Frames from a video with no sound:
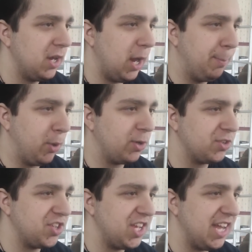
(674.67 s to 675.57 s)
A
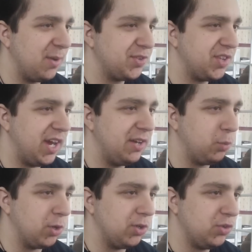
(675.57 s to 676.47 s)
portal to the
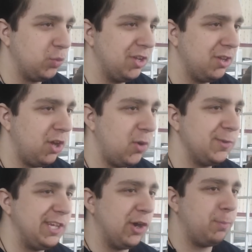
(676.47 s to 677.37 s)
outside world will
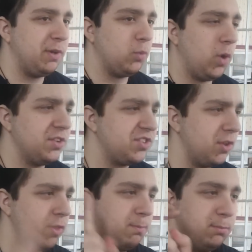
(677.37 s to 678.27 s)
only open once
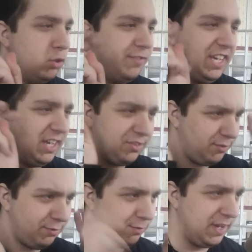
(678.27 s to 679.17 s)
the movie
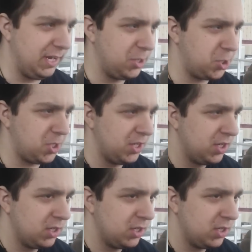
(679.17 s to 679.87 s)
is finished,